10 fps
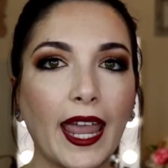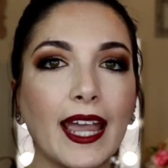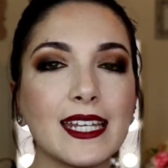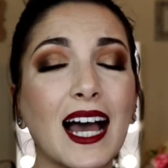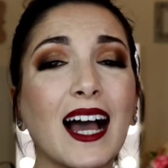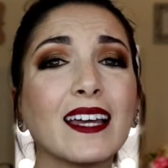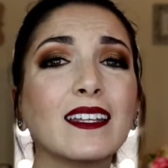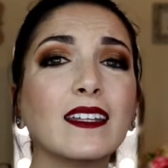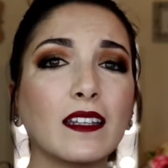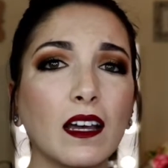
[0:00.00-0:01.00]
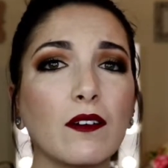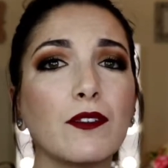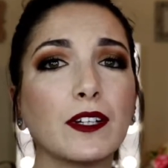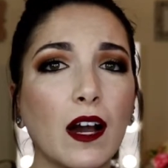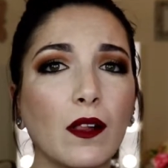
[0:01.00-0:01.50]
And I love the
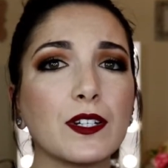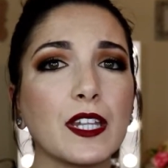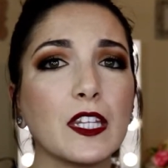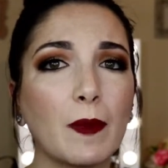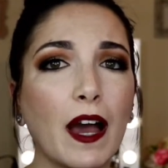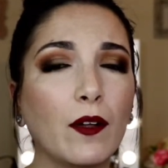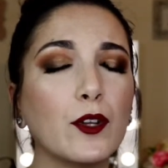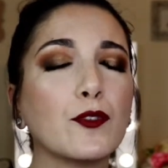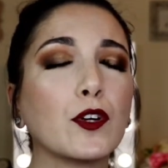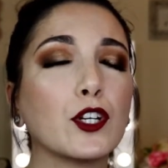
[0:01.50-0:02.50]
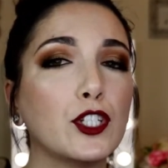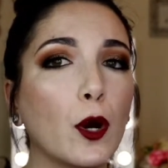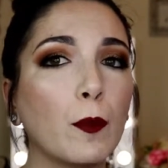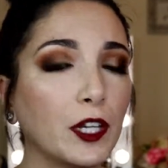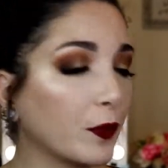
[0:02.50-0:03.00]
colors in this palette for so
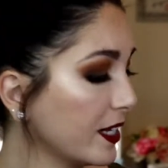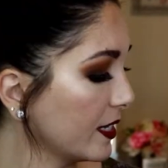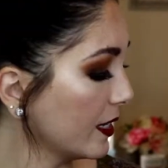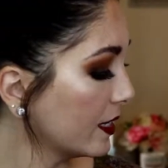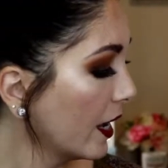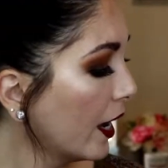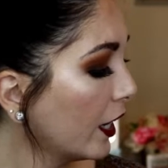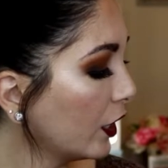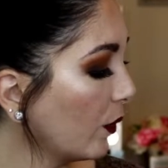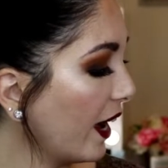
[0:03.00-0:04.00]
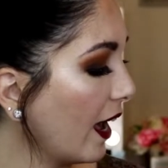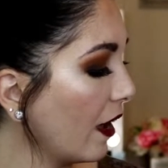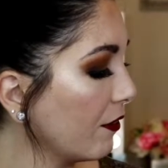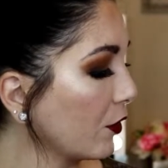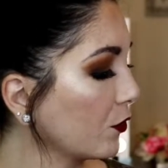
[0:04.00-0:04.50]
many reasons. You
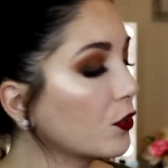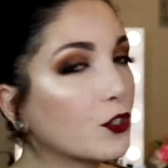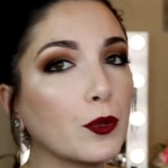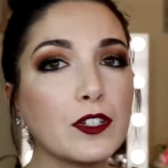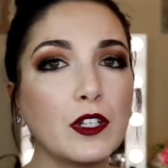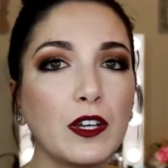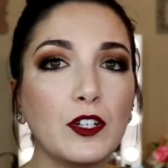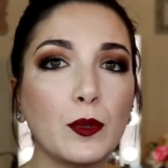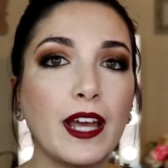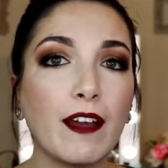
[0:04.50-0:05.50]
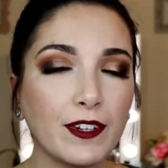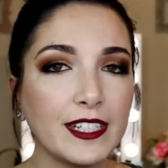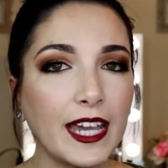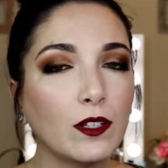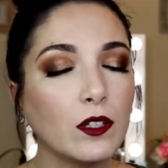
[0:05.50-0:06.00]
have your neutrals, so you can do an
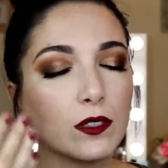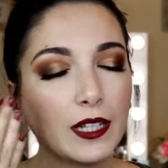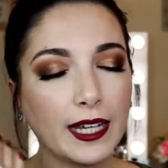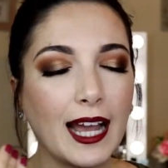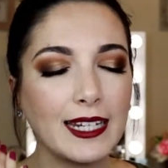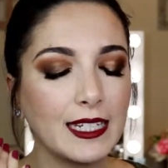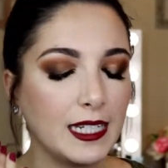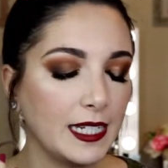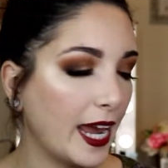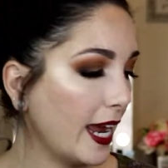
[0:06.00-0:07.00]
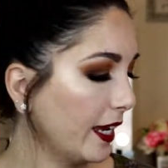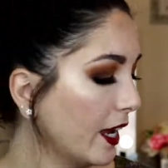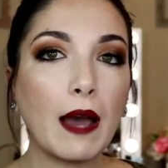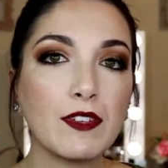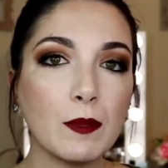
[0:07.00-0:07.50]
everyday look like I did today. You
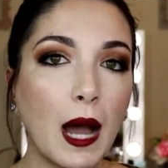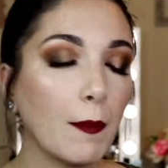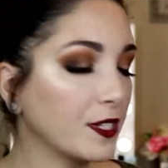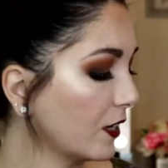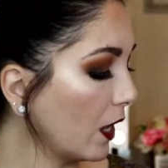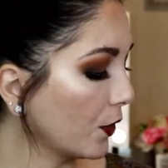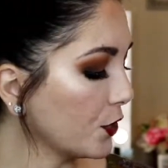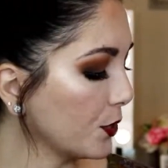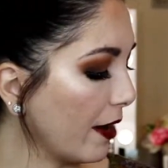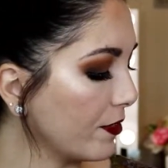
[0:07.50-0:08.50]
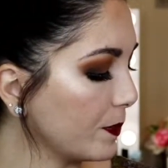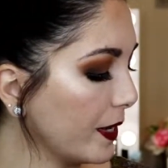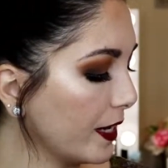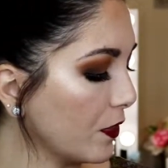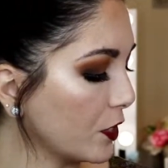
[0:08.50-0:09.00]
have some pops of colors. You have this pink
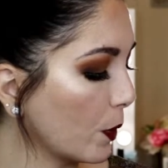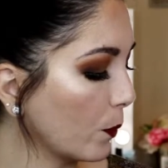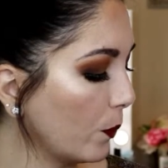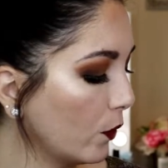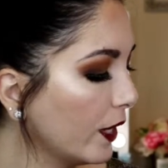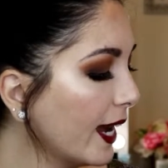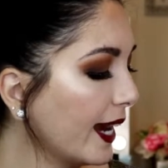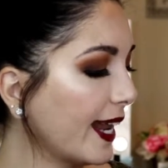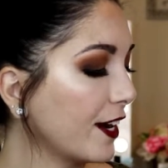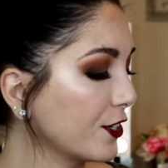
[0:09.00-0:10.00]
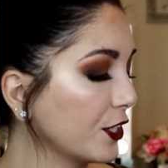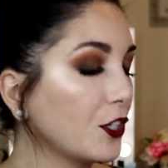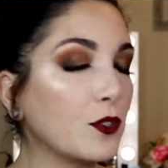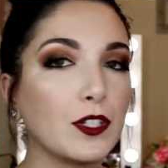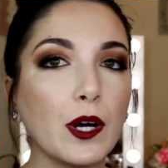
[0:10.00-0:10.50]
and this purple, and I actually
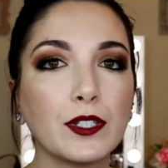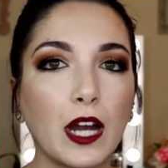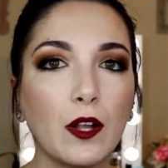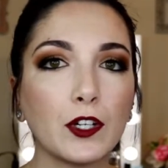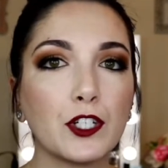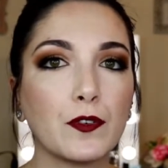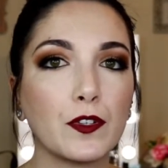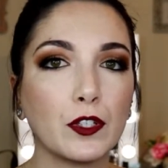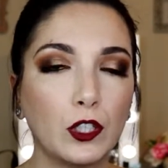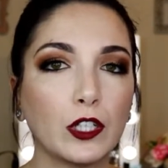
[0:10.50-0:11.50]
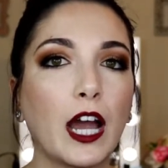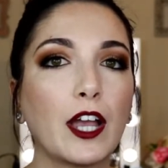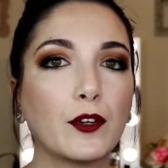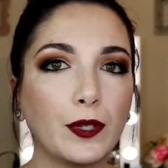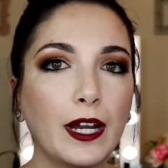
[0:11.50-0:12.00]
used those colors for the look I
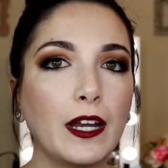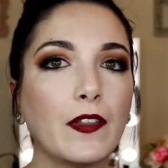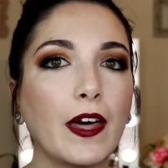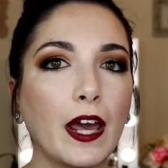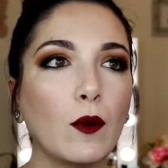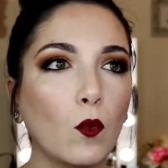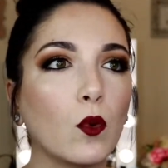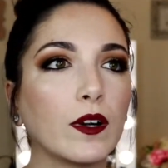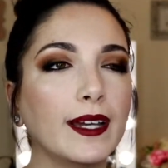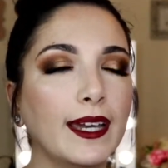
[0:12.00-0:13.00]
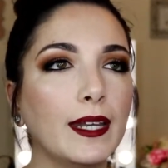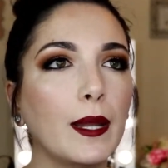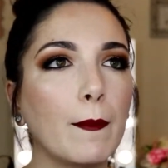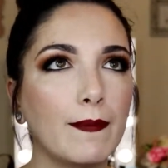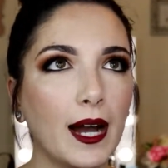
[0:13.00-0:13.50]
created that I wore in
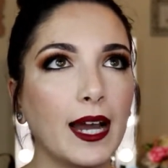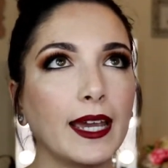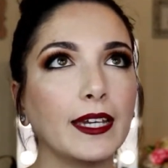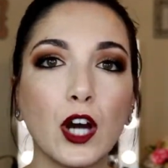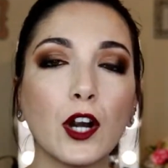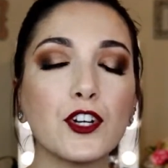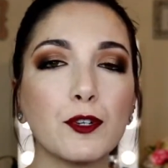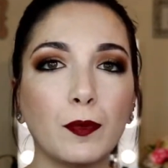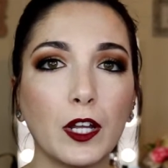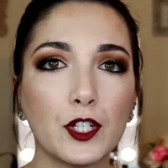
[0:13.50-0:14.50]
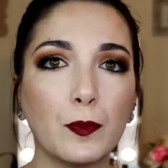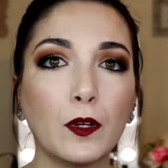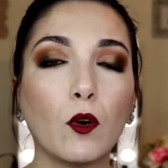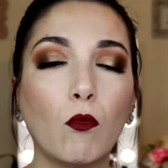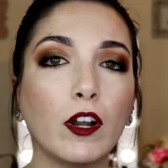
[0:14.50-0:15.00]
my Tarte Blush
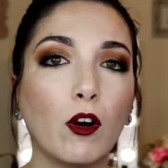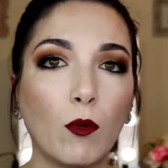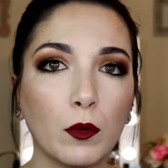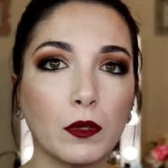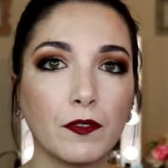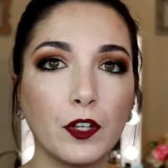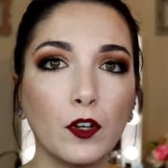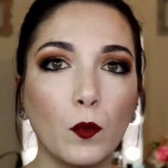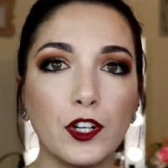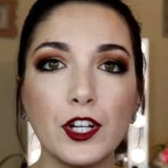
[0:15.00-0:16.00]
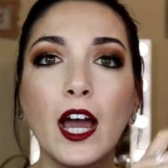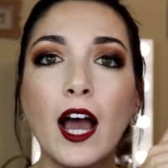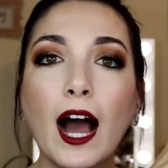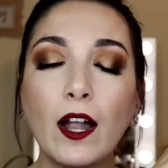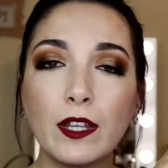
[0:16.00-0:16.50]
Book 101 review, which
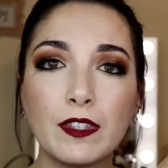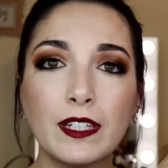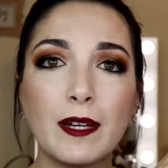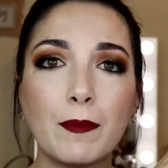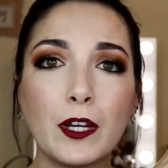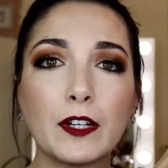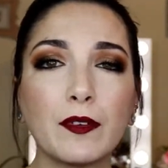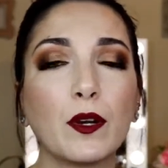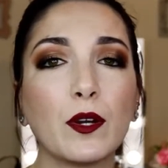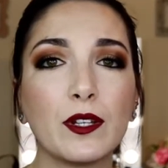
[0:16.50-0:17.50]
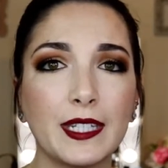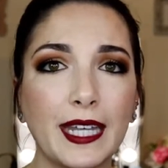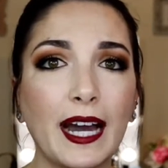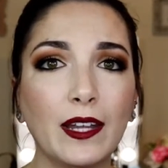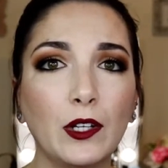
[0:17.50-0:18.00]
I'll leave the link up here if you want to go see that
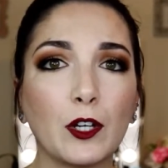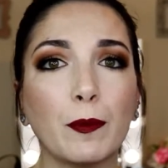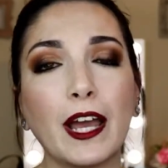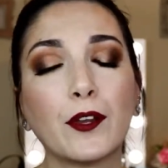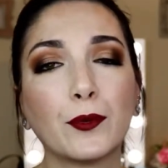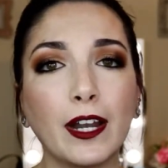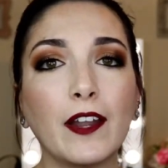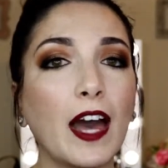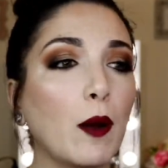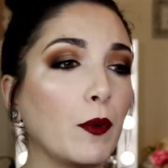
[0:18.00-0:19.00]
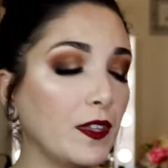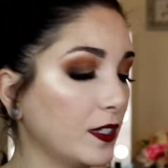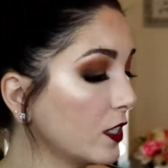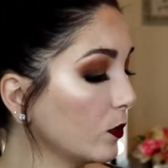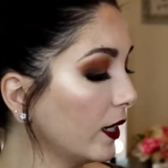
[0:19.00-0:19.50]
eye look, but I created that with this
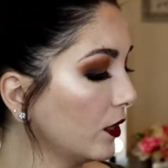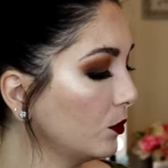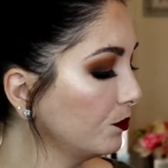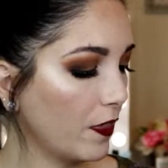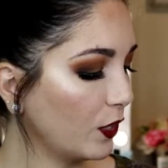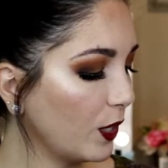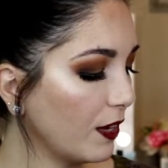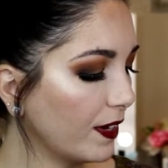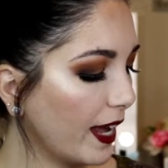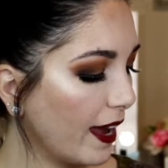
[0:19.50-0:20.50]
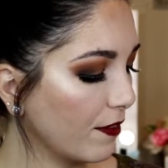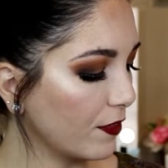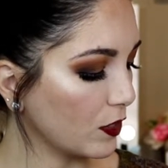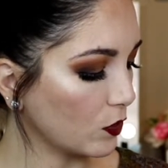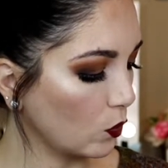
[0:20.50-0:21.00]
as well. And then you even have
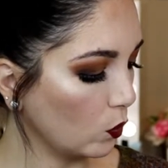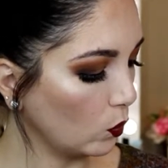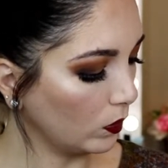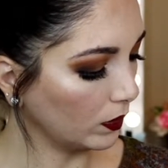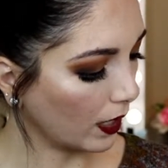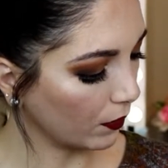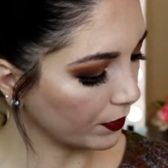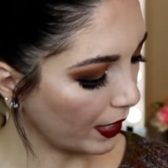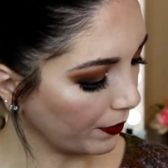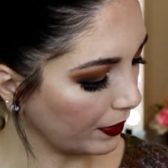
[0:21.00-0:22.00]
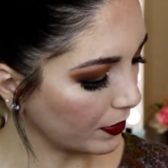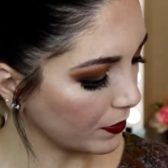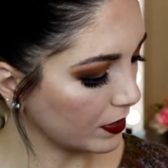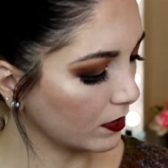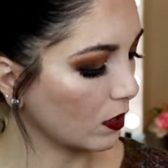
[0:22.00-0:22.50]
this cool color down here.
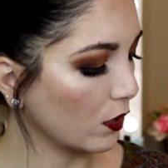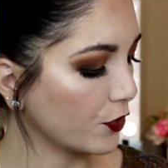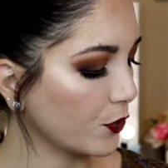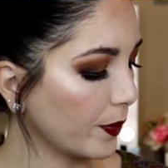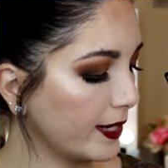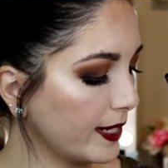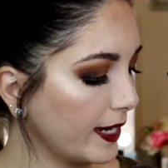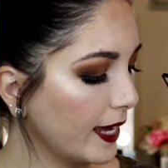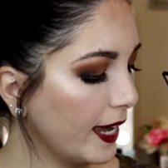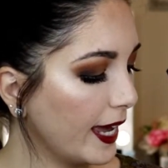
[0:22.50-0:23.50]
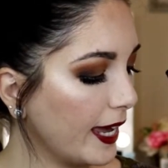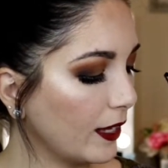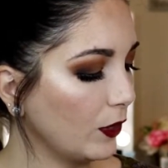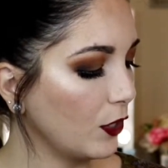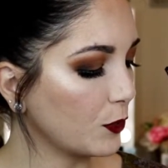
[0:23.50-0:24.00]
This is called Trendy. It
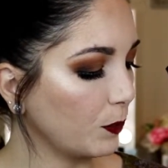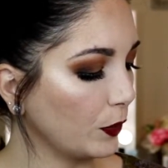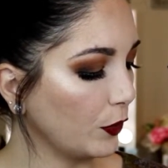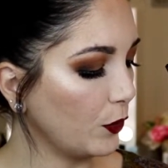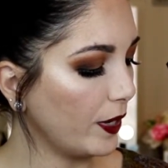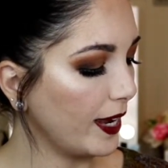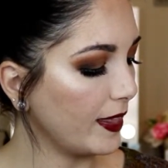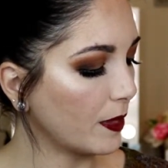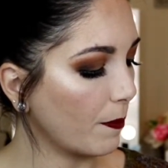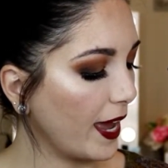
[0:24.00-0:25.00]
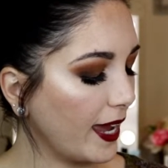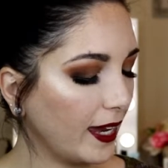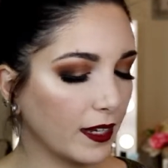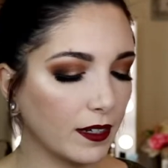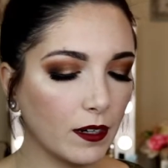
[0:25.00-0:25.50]
looks blue in the
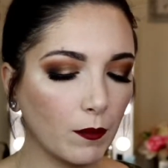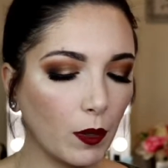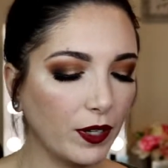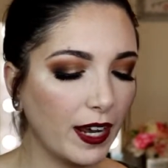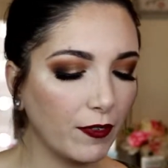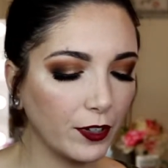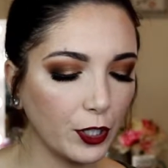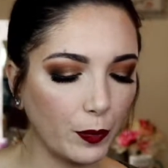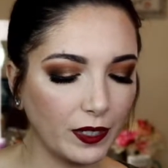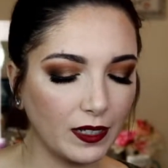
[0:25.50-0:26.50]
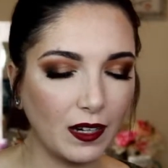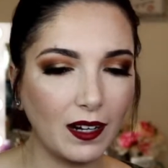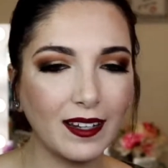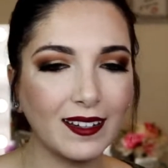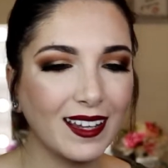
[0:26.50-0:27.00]
pan, but whenever you put it on,
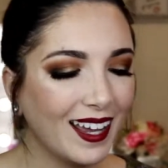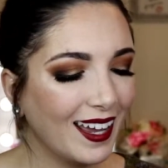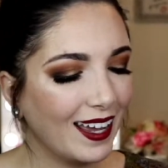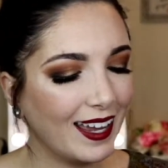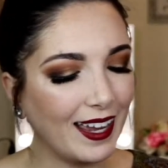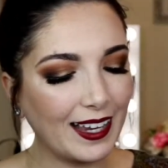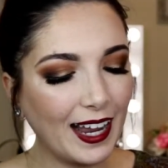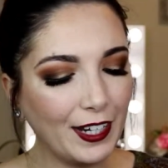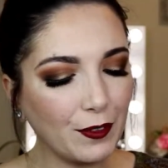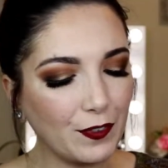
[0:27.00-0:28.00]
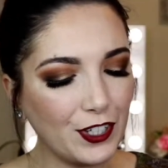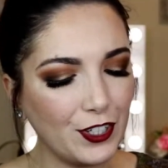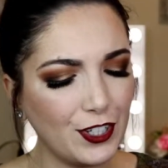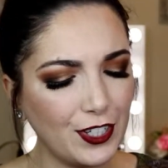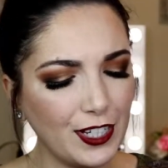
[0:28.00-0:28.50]
it kind of
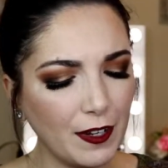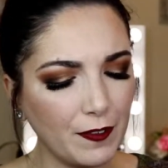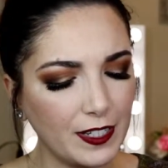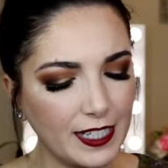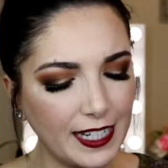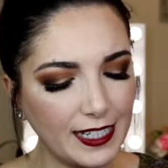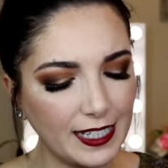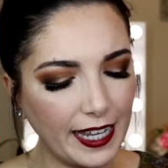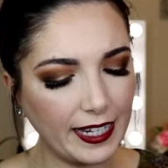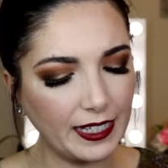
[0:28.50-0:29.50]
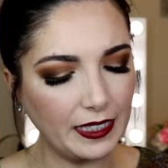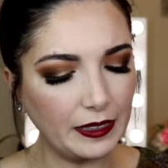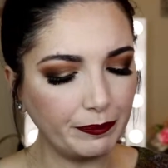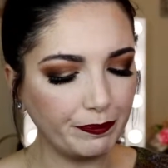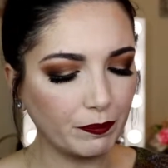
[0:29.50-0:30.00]
shifts. It's like a
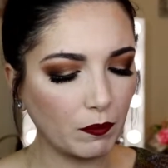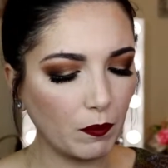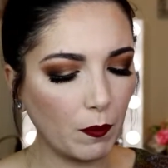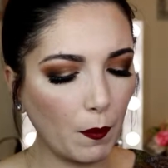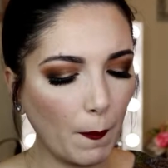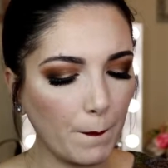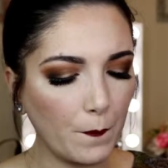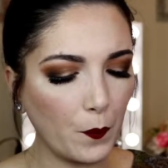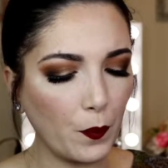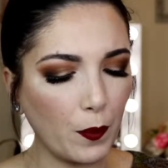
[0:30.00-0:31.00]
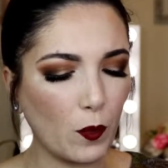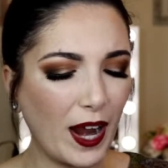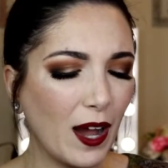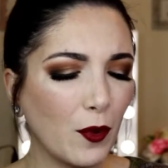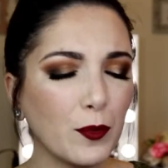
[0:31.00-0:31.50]

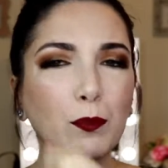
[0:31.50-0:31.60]
brown